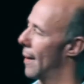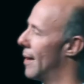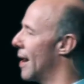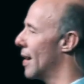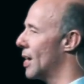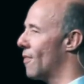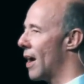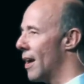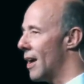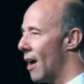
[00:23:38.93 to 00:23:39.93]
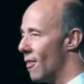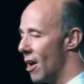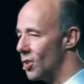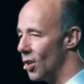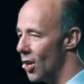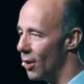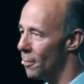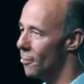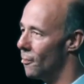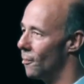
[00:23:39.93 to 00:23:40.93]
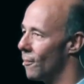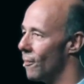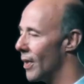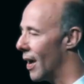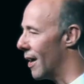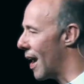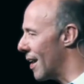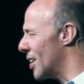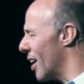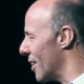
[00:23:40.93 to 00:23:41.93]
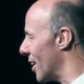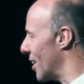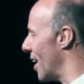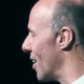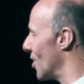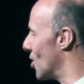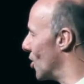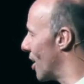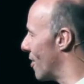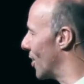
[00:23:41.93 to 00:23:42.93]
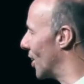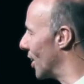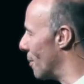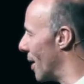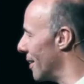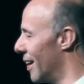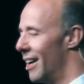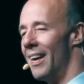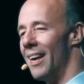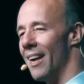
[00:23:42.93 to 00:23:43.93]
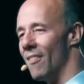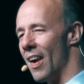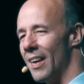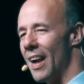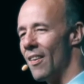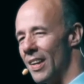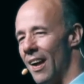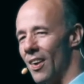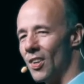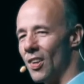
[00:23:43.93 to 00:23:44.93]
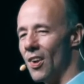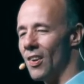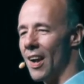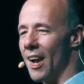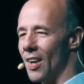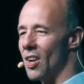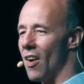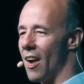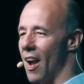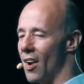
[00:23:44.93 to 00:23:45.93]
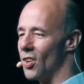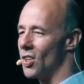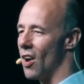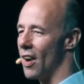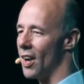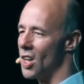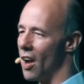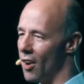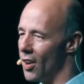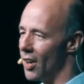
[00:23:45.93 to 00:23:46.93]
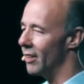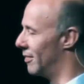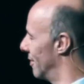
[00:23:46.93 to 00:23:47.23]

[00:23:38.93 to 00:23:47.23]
And then if I didn't have enough to do, and I didn't tell this in the other two services, but if I didn't have anything else to do, then I, started, I also started a taqueria.